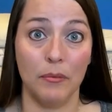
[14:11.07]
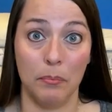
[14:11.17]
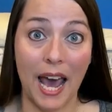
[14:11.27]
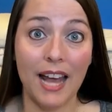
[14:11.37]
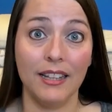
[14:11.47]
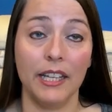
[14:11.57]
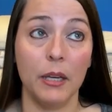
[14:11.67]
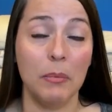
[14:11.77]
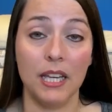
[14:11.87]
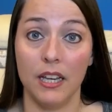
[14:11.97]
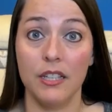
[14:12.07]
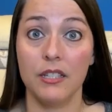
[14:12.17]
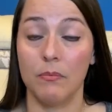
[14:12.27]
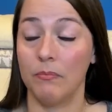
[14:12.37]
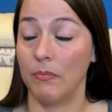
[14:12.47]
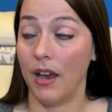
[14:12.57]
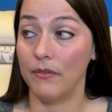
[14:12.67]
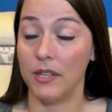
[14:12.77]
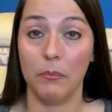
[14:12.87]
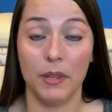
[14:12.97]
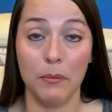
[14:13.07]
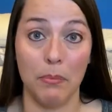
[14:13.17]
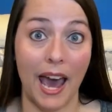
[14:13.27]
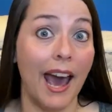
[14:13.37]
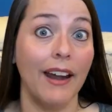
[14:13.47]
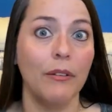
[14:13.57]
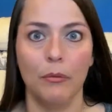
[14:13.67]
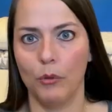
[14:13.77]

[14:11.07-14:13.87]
badly because of something bad,